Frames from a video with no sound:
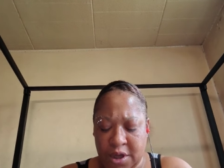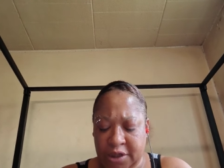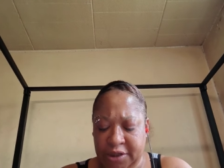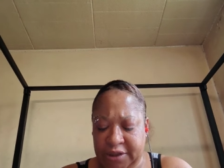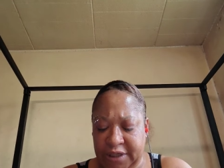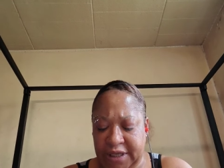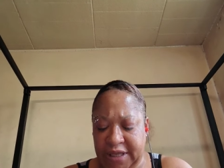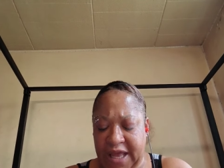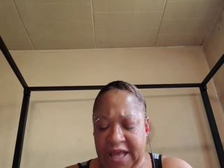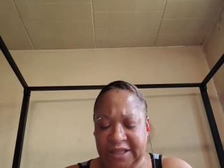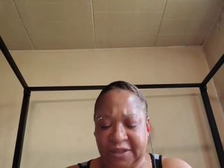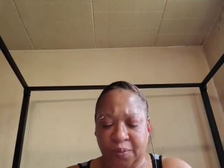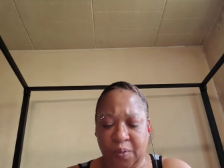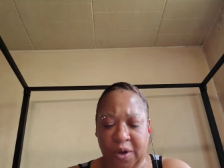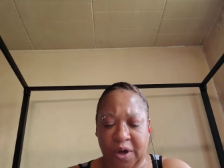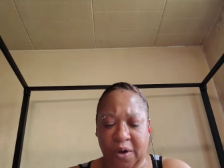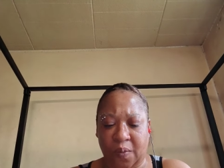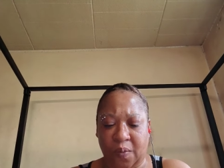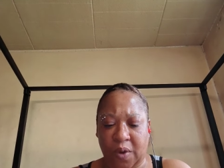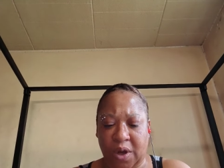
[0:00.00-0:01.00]
See, that's
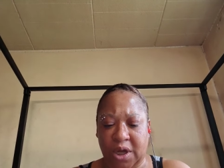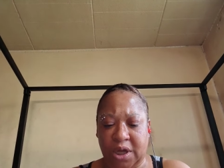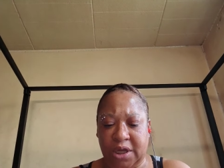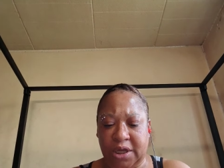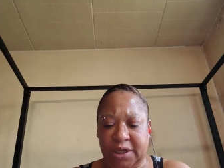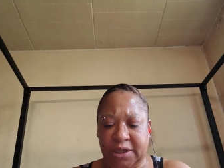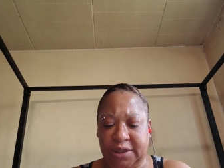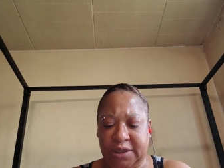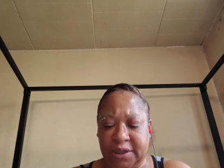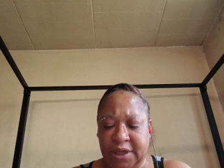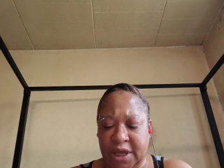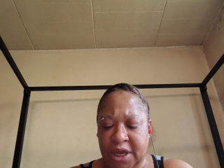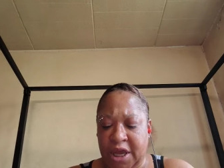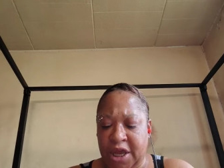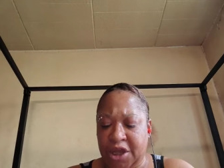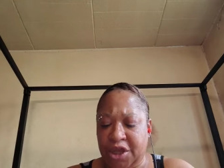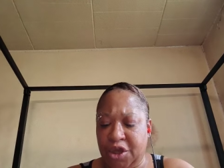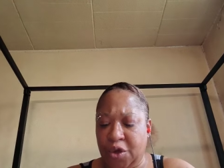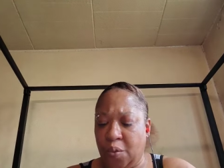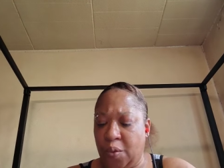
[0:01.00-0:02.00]
what it was.
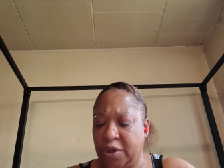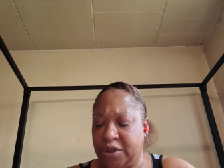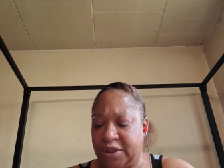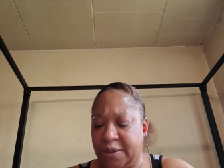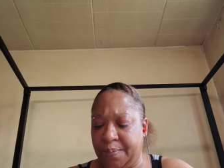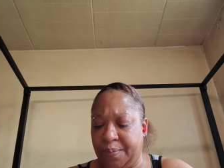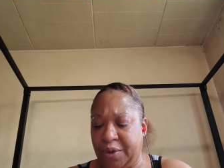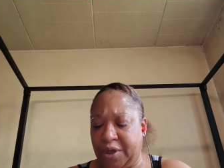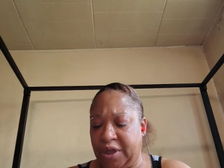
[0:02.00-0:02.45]
You wasn't